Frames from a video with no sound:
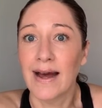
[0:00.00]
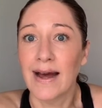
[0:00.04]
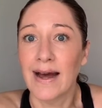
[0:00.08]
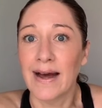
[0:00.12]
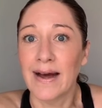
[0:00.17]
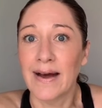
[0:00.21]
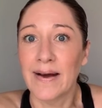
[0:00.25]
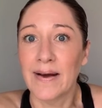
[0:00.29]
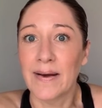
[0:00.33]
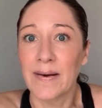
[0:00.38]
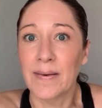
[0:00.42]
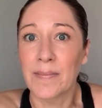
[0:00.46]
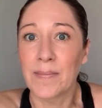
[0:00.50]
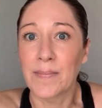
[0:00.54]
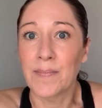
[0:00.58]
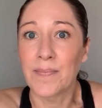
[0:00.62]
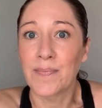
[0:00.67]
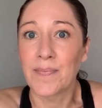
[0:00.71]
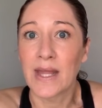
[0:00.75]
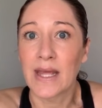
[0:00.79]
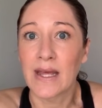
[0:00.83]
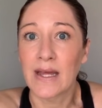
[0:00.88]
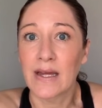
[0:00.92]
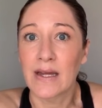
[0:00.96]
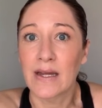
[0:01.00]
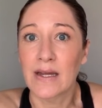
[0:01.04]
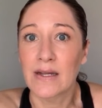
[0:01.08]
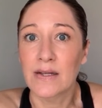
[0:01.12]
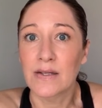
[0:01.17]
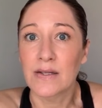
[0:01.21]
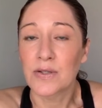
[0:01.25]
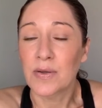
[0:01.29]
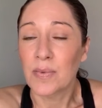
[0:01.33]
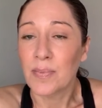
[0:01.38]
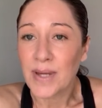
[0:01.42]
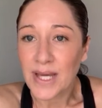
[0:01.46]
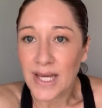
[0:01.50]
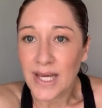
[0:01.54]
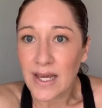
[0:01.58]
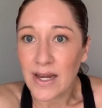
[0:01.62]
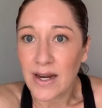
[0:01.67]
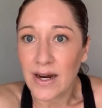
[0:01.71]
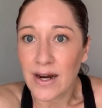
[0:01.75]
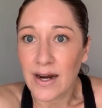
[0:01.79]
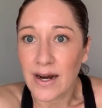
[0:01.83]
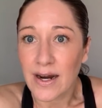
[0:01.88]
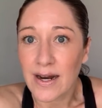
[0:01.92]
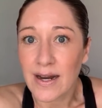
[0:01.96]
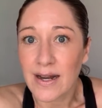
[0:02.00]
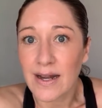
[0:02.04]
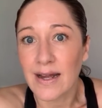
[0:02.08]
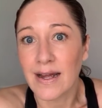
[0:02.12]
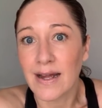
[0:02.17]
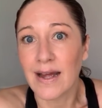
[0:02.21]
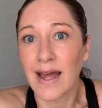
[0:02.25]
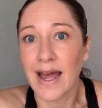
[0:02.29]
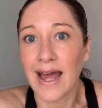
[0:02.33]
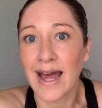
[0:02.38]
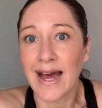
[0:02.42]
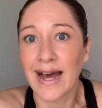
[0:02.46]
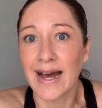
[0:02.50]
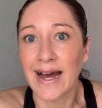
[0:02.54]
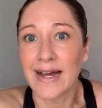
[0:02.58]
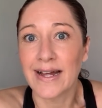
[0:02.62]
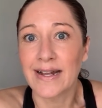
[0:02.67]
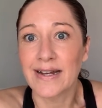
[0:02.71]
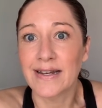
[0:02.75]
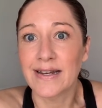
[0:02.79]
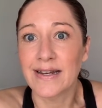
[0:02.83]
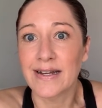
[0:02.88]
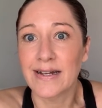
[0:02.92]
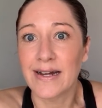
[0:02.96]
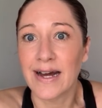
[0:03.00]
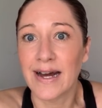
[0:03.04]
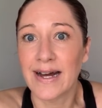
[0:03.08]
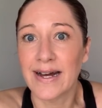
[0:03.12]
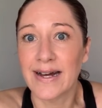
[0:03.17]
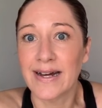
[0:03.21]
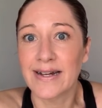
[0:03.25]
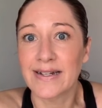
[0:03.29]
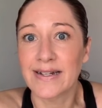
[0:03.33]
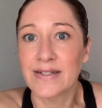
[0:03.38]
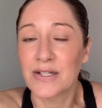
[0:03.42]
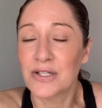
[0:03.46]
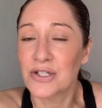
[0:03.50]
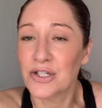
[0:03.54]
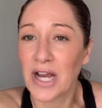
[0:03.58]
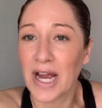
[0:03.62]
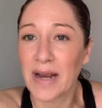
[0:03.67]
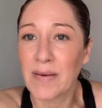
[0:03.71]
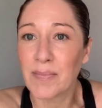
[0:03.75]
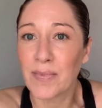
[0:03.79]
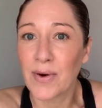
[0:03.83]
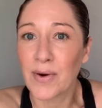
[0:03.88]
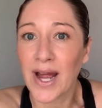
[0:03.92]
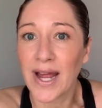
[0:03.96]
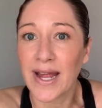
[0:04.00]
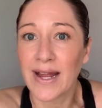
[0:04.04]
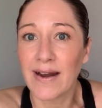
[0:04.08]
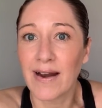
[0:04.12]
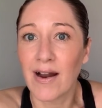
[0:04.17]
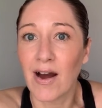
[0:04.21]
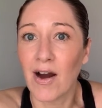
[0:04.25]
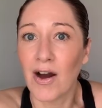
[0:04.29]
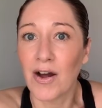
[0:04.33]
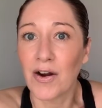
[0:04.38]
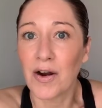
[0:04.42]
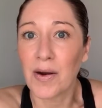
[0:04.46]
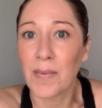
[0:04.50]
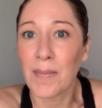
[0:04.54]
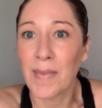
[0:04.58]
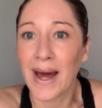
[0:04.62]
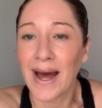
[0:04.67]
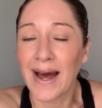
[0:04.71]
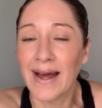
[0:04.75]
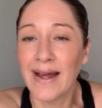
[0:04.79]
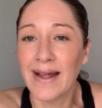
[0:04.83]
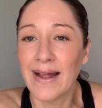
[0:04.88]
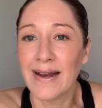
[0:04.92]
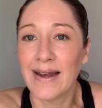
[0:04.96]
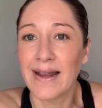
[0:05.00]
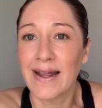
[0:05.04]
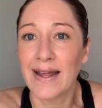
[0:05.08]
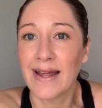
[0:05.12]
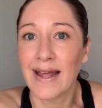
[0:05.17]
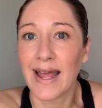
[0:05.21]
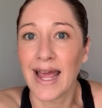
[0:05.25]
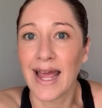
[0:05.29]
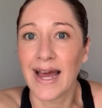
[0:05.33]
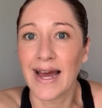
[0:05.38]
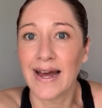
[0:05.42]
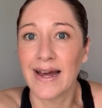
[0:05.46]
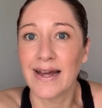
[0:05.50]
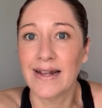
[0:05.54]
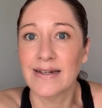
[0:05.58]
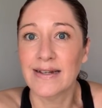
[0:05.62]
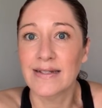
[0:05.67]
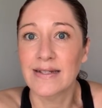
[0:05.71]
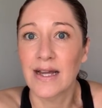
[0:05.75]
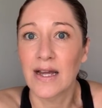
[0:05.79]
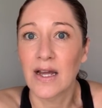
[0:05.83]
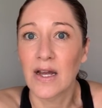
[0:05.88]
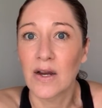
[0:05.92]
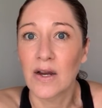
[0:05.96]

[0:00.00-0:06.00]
um, to be here and uh, to shine bright on our mat and